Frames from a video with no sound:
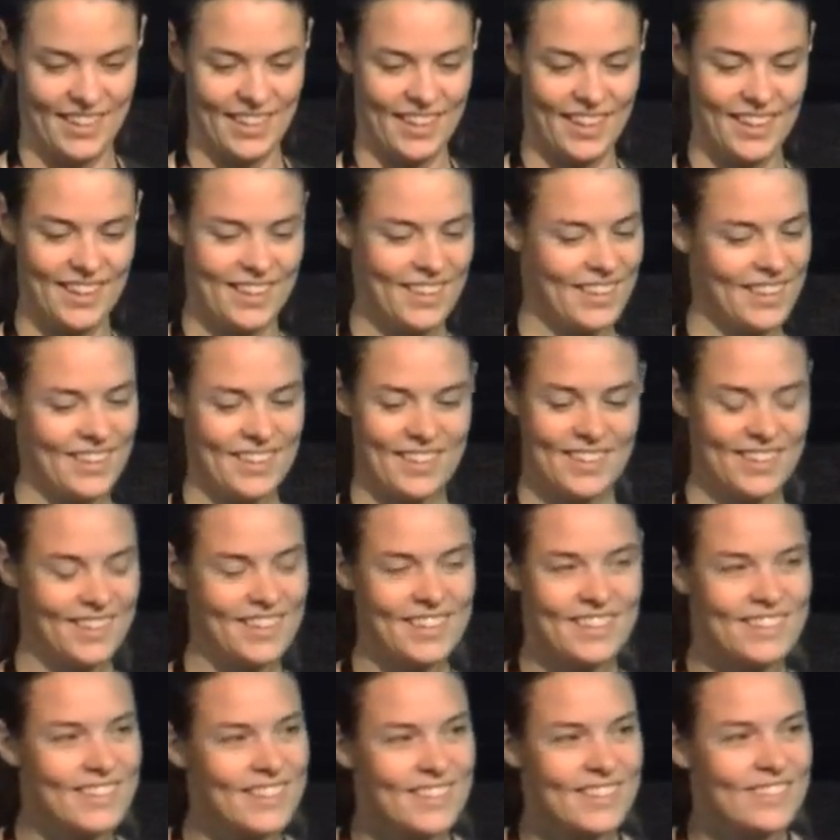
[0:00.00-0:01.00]
Right?
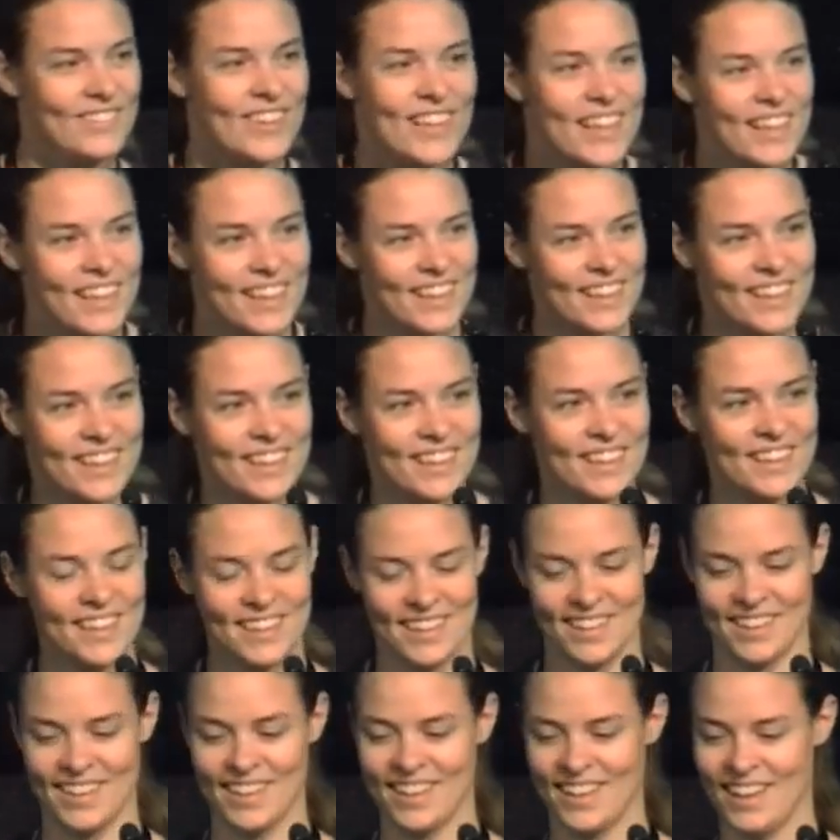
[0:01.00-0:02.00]
What?
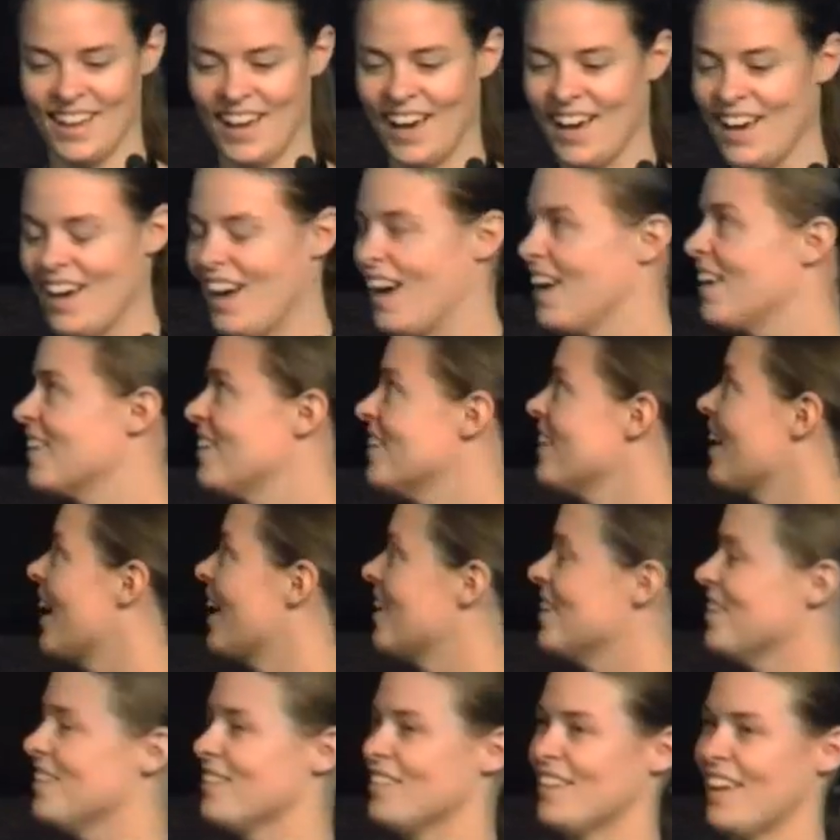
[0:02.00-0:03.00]

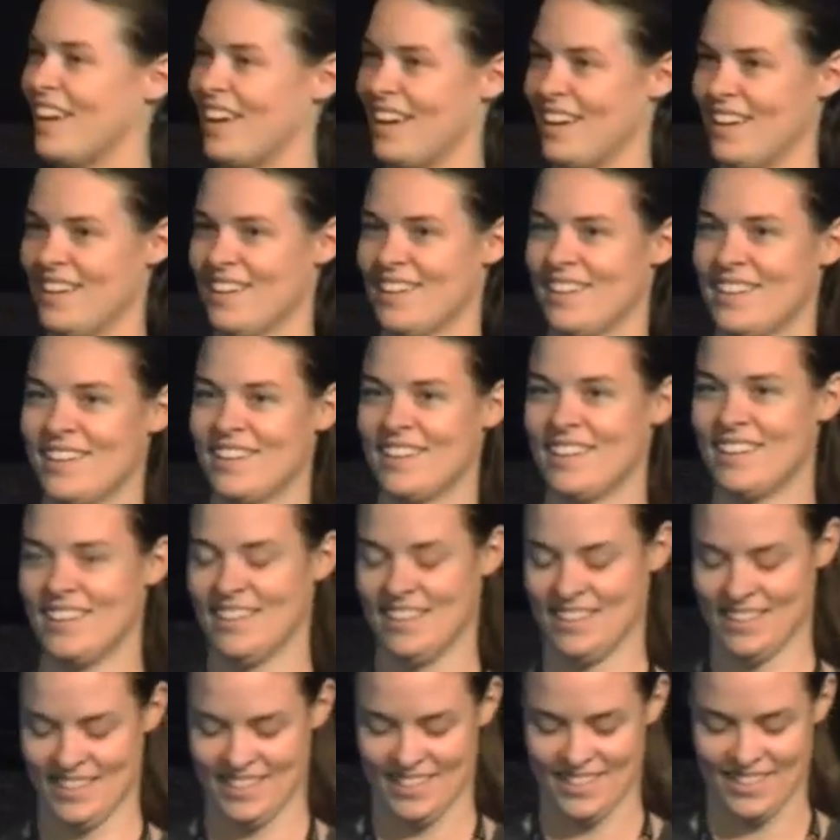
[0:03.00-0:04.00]
How do you do that?
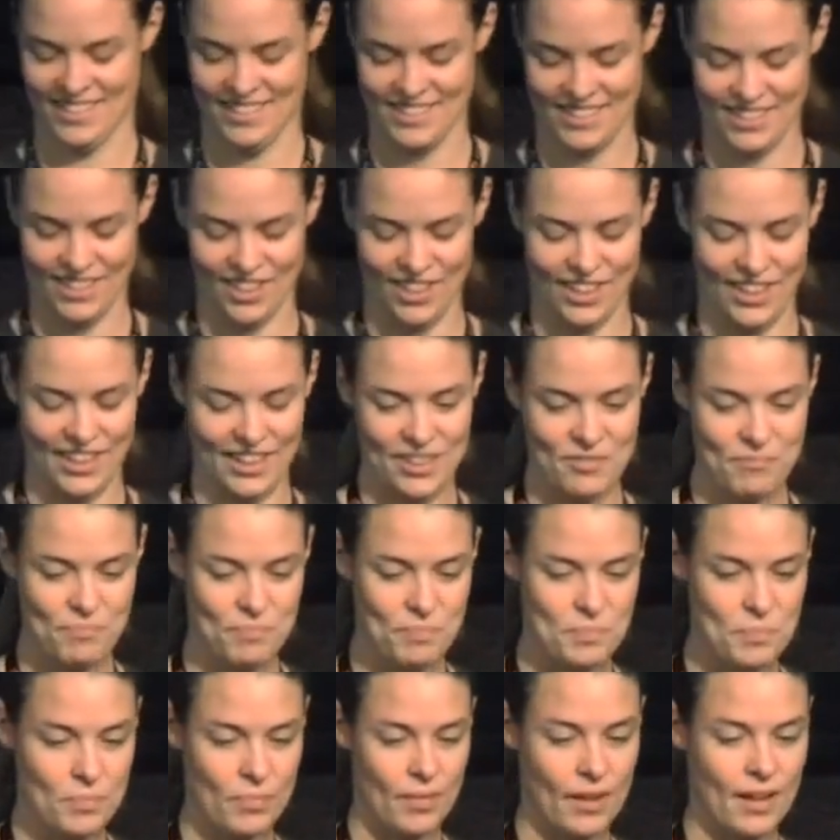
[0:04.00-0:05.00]
All right.
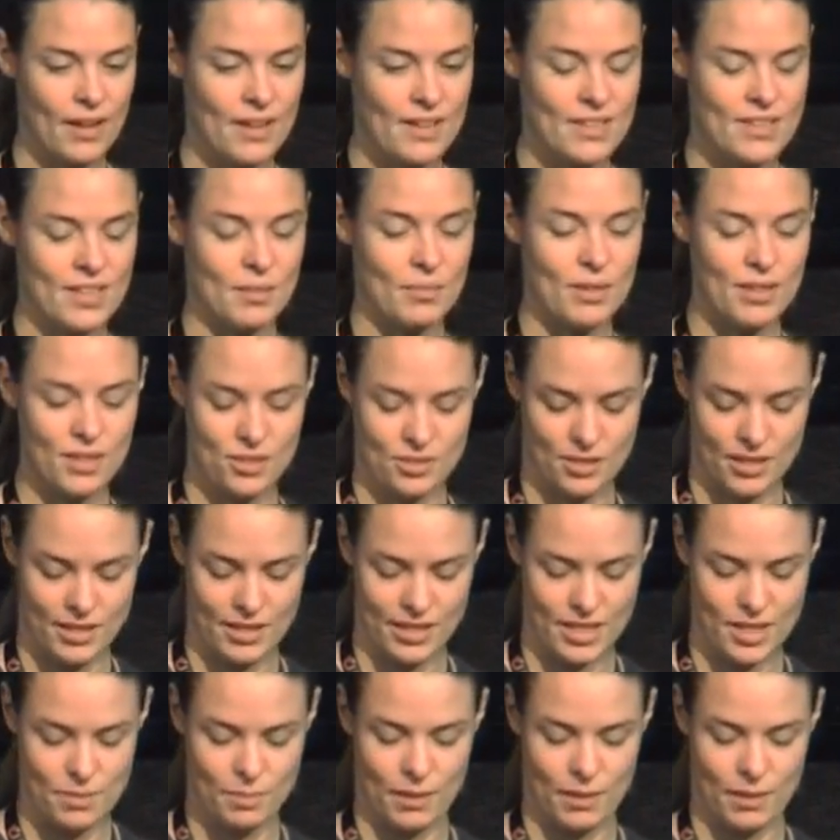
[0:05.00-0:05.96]
So I'm going to try and